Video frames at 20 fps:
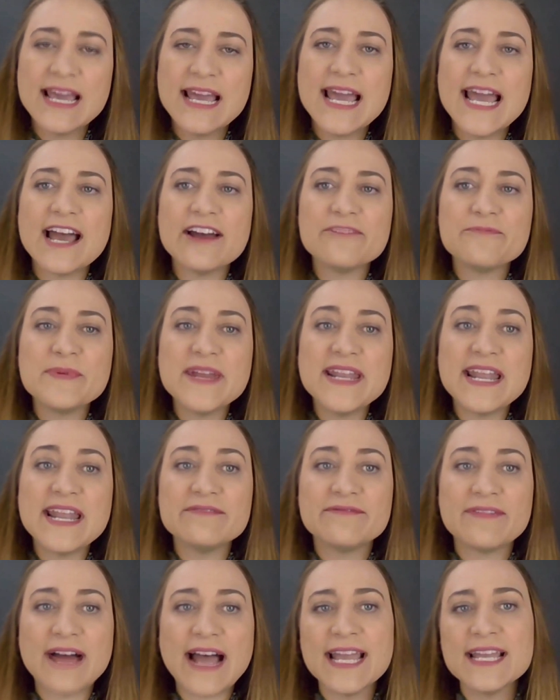have been
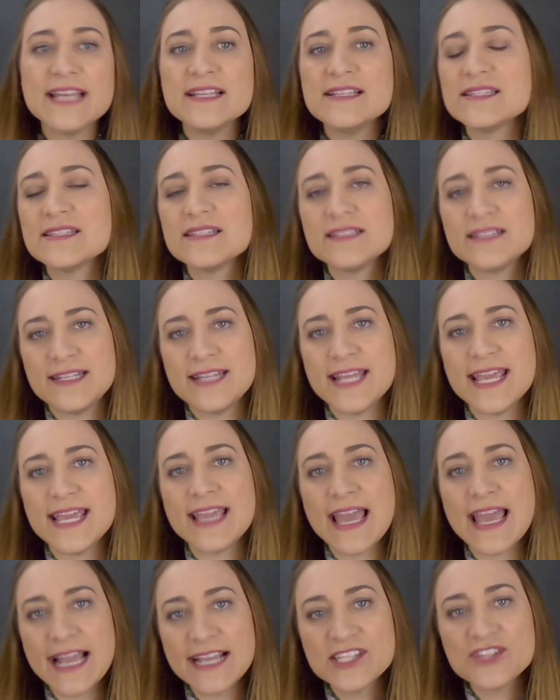advised to
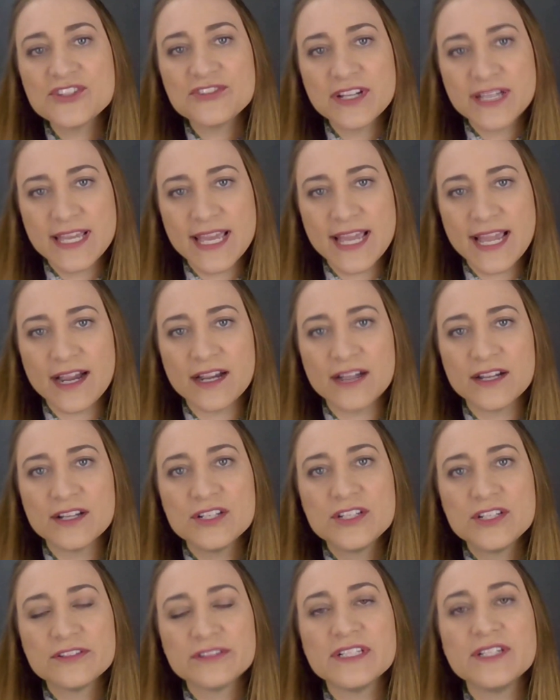take extra care
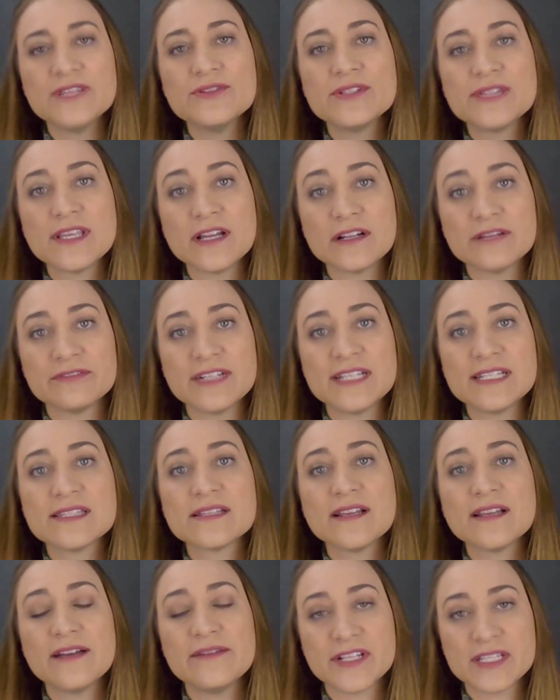to reduce their
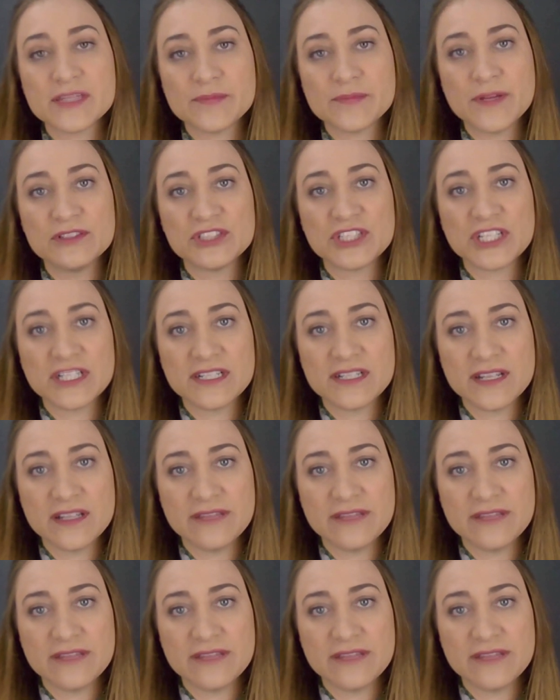risk of exposure to the